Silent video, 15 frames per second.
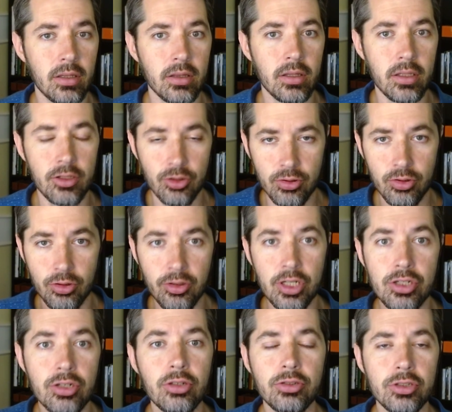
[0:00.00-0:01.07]
The
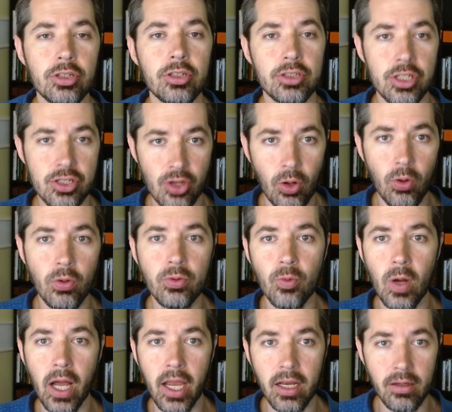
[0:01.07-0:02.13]
traditional church is old
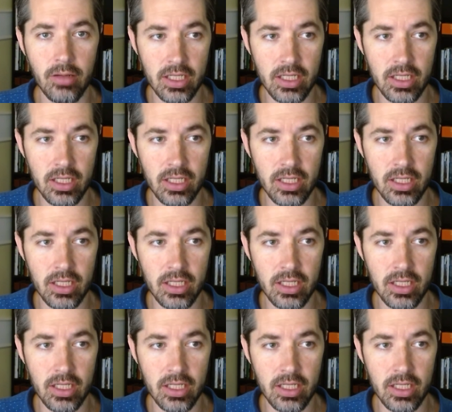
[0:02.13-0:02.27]
wine.